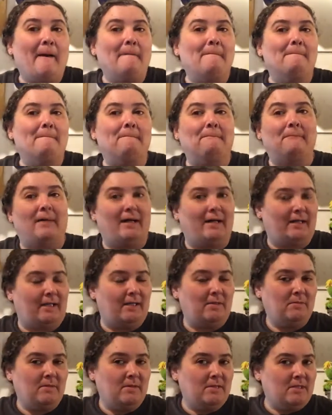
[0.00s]
My
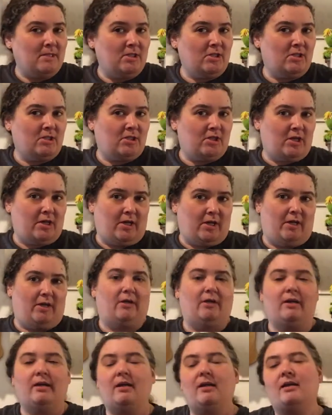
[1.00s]
name is
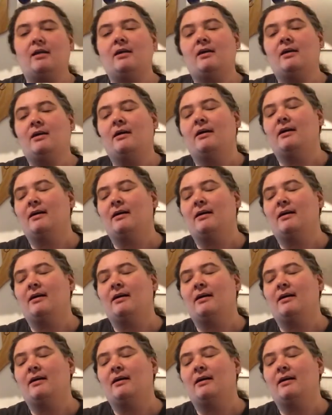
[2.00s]
Charity.